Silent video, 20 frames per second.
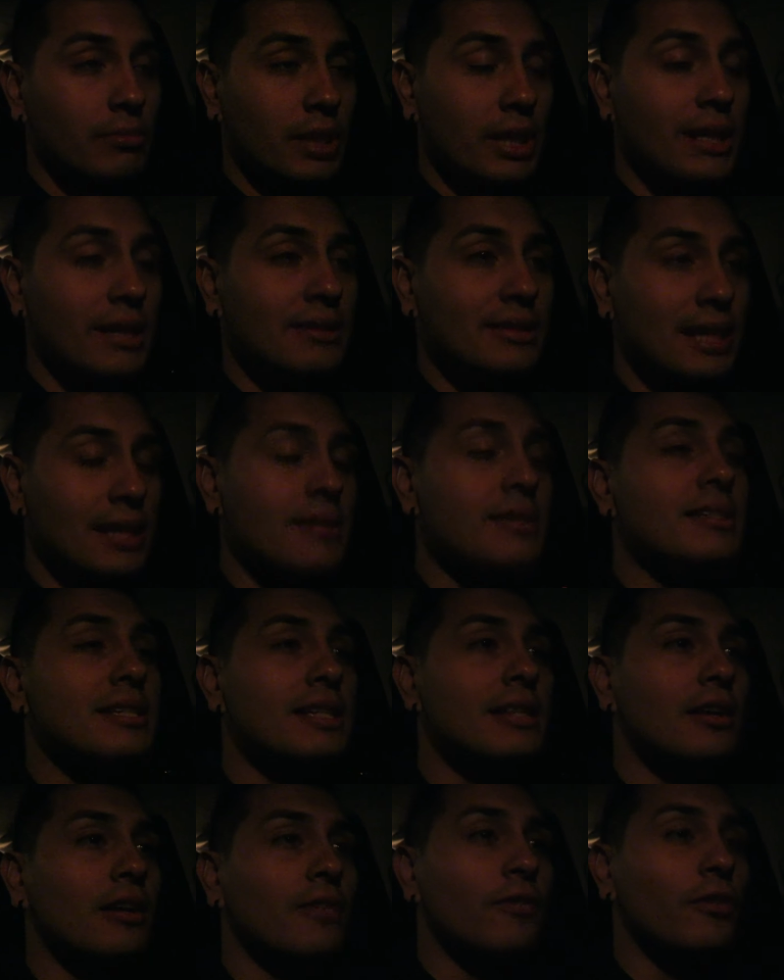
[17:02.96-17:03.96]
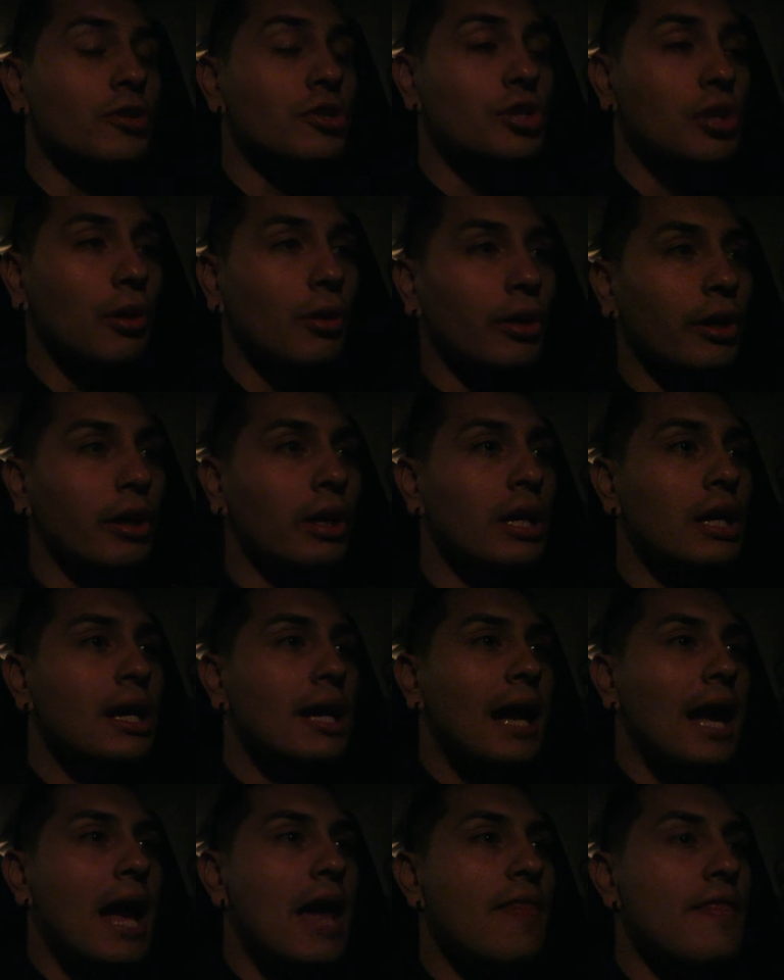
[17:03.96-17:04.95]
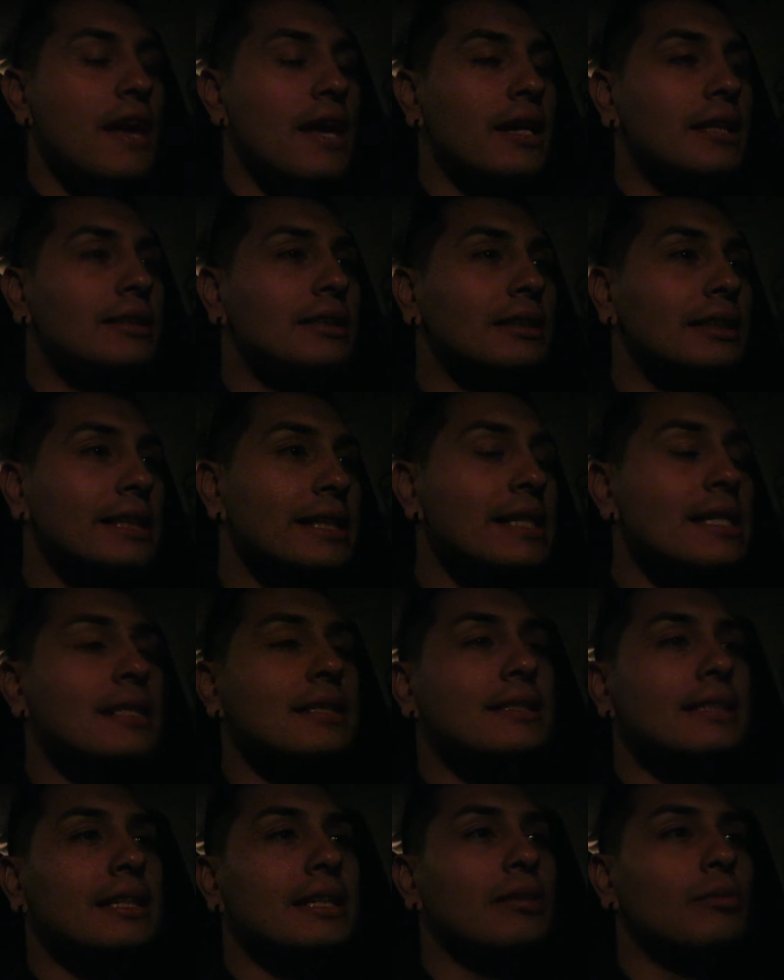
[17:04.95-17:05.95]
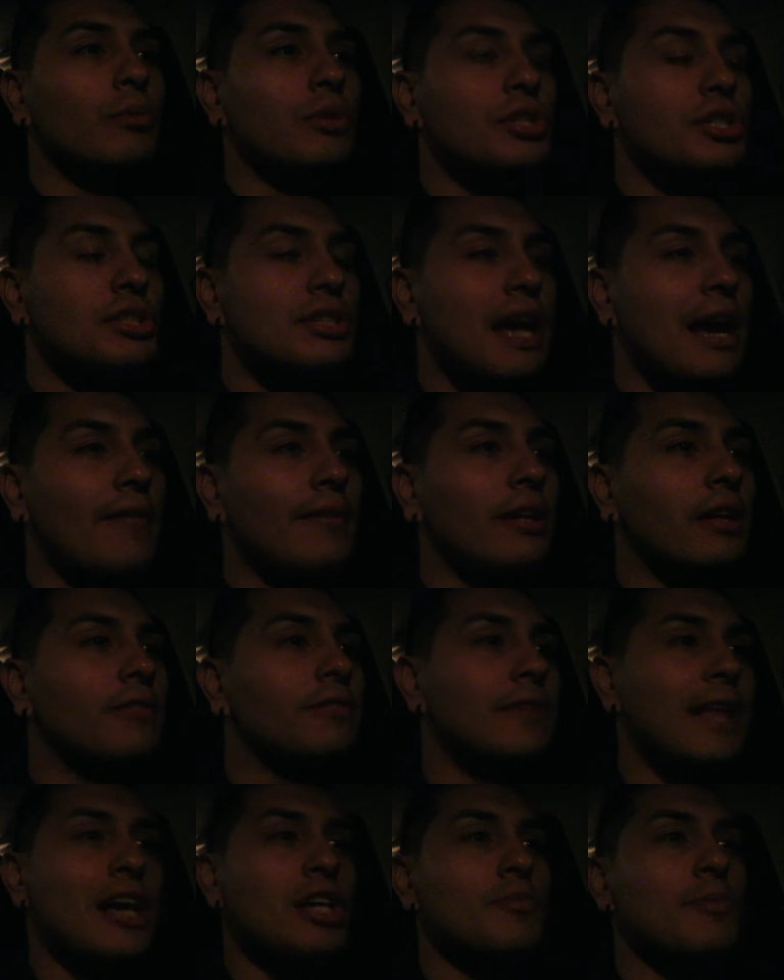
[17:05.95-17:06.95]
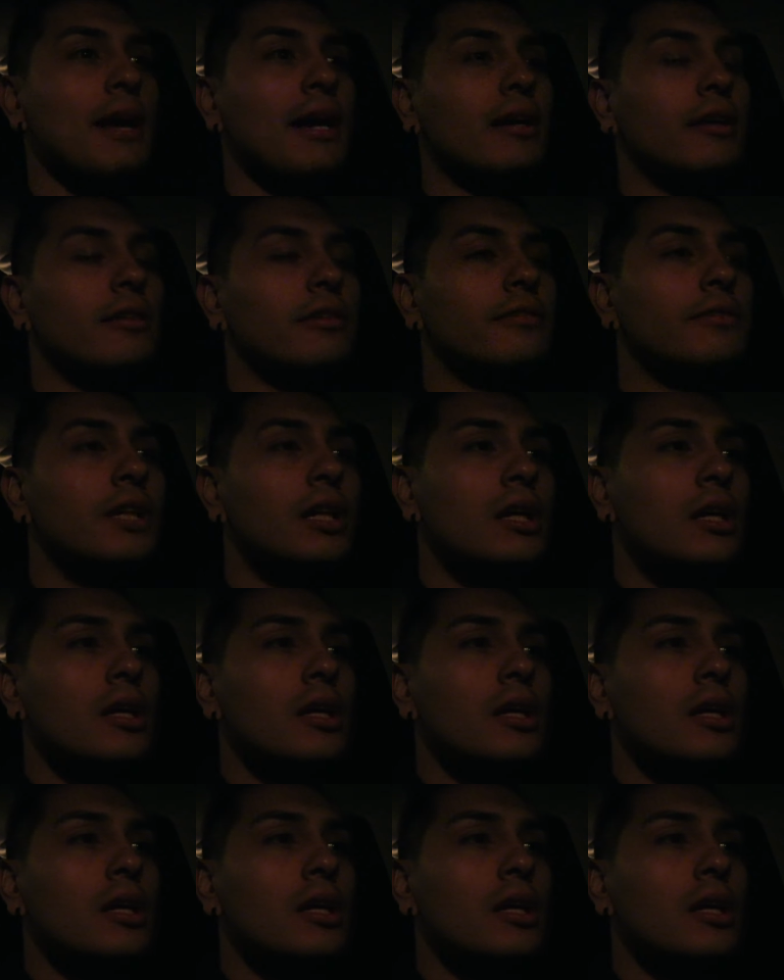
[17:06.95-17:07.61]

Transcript: an extended scene there for a Joker, and then a deleted scene where she's having a flashback of,